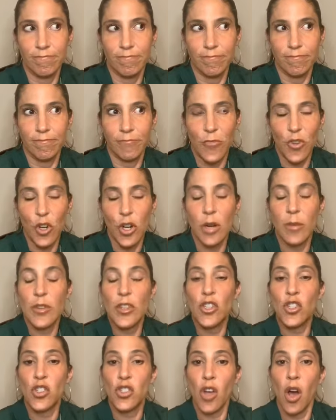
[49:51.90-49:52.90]
You're going to be
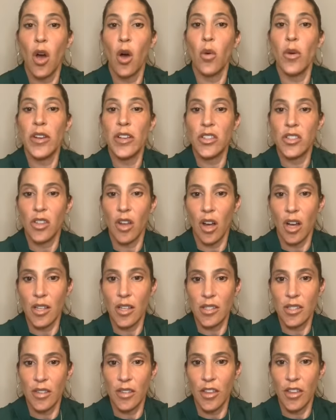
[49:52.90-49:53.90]
so
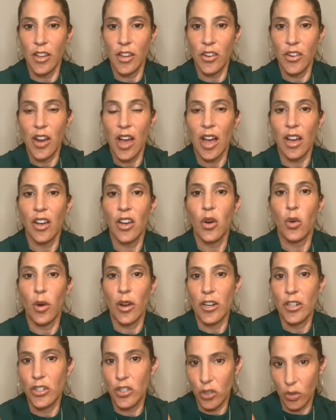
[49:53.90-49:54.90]
exhausted that you're not going to
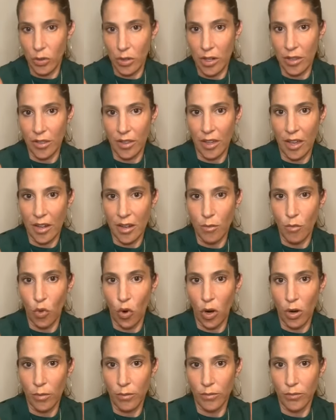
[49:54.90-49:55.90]
want to do anything
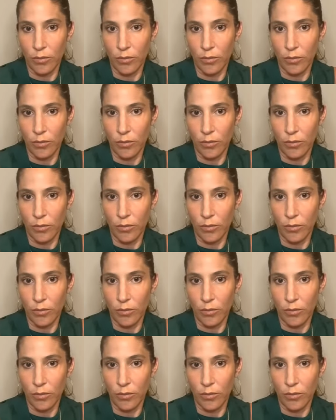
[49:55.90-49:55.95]
anymore.